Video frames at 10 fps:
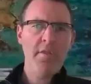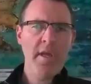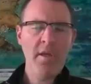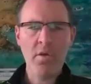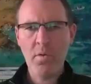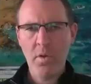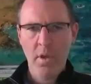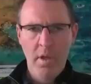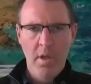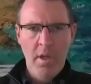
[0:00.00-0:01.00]
Thank you.
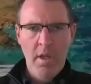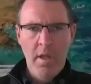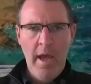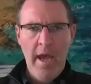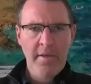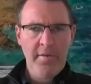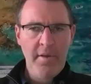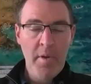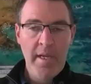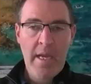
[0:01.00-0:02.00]
And
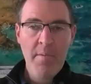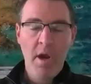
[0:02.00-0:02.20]
I'm going to keep